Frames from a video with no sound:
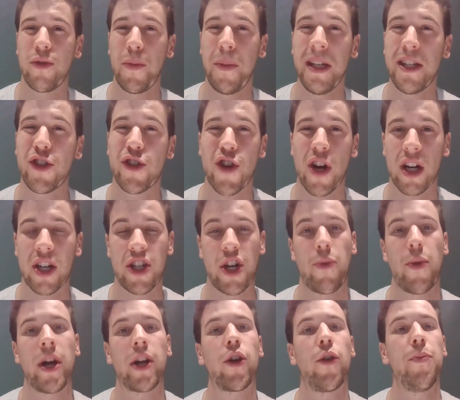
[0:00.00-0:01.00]
to be
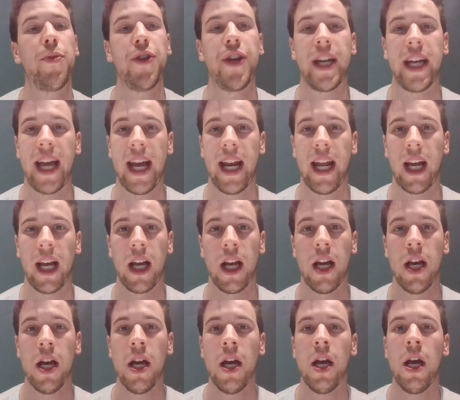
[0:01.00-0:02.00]
structured when communicating.
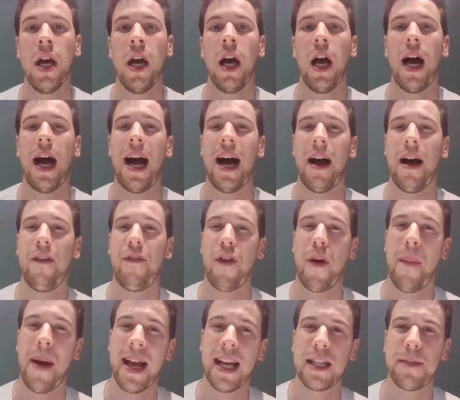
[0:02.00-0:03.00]

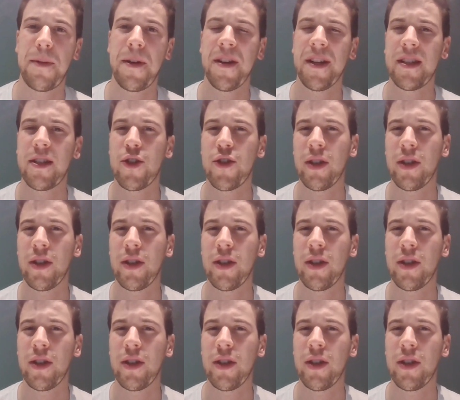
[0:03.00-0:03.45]
From my experience,